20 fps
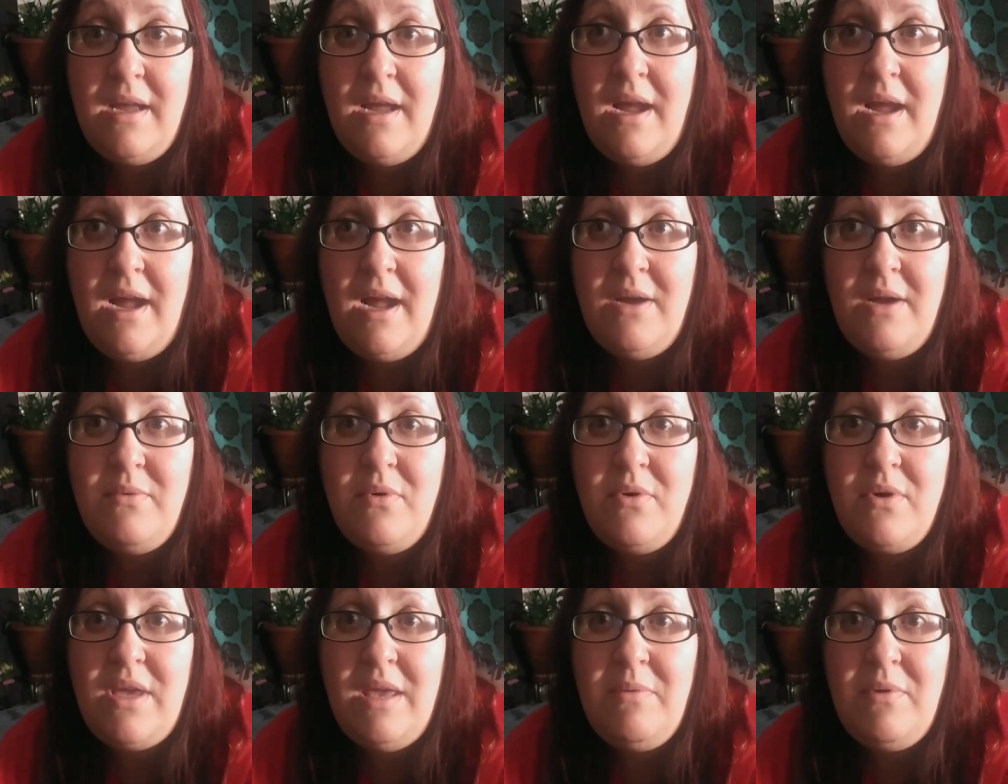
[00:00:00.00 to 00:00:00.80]
I
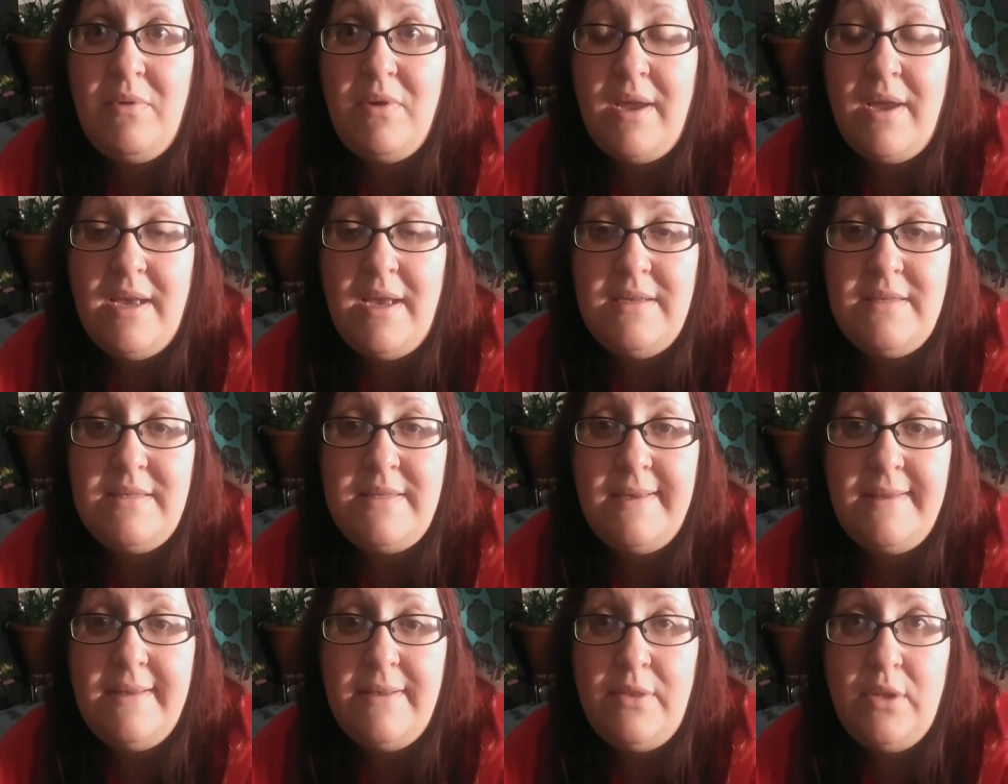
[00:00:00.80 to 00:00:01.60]
will keep you guys
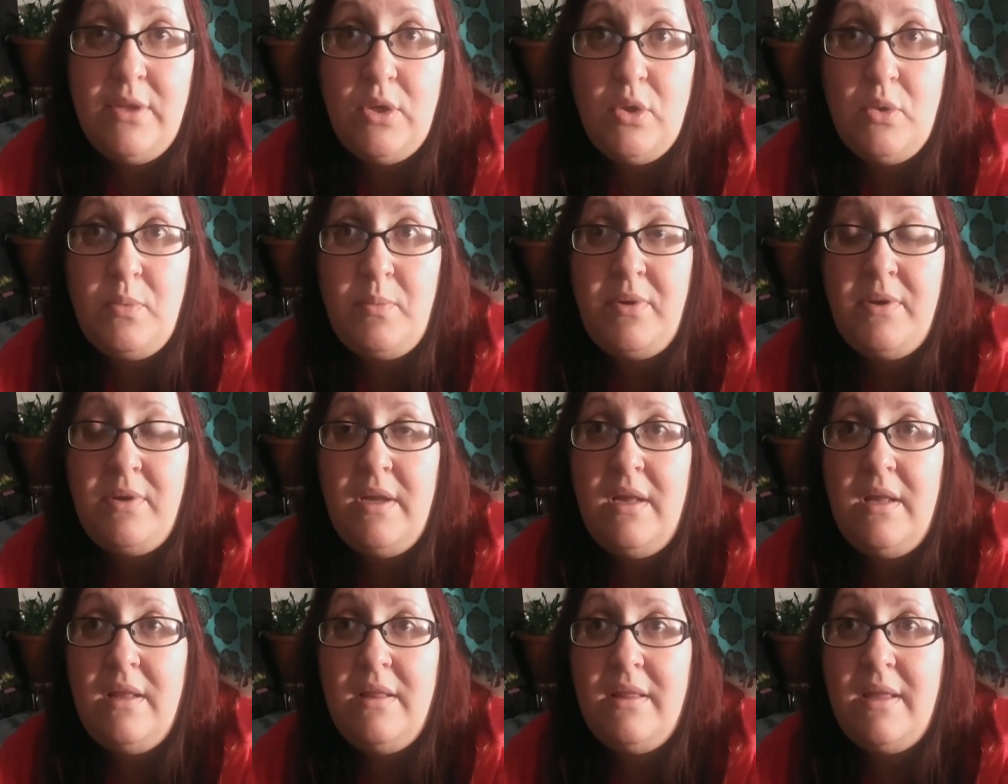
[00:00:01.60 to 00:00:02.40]
in the loop
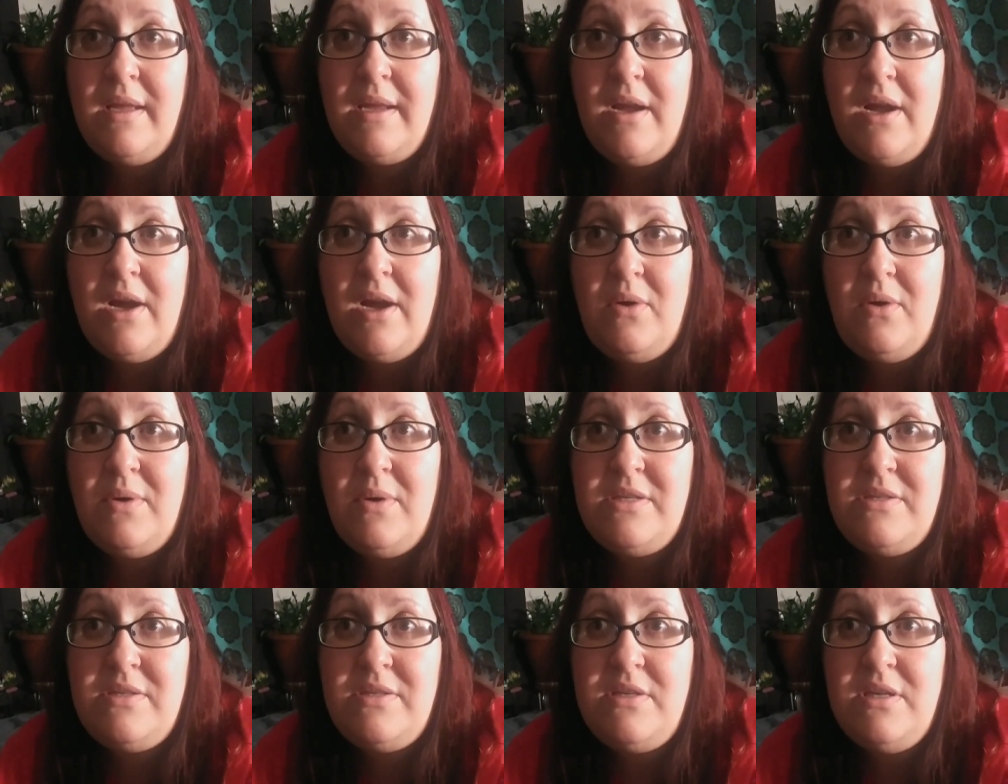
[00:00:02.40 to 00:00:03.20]
like I
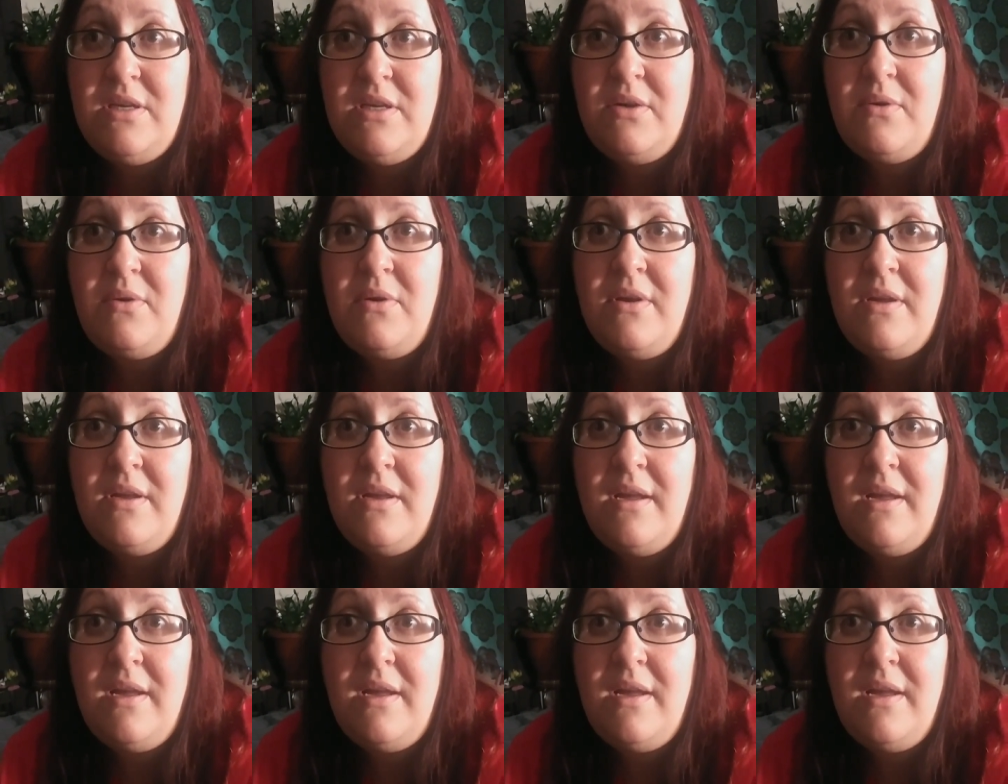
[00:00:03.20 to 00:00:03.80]
always do.